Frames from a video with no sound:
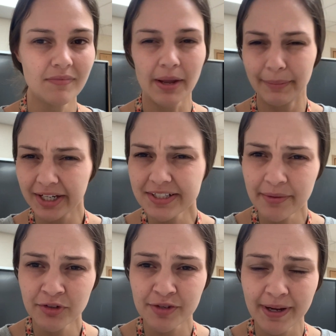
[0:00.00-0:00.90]
because I'm
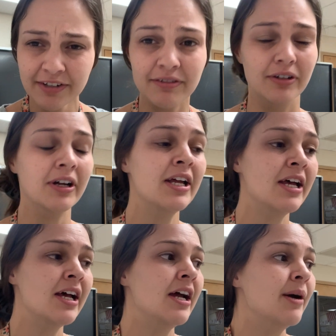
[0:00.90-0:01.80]
respectful.
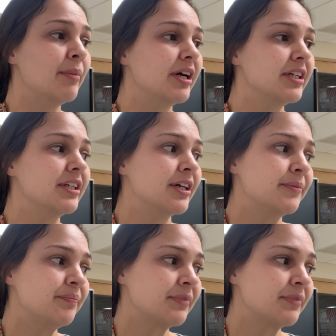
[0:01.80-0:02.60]
But you know,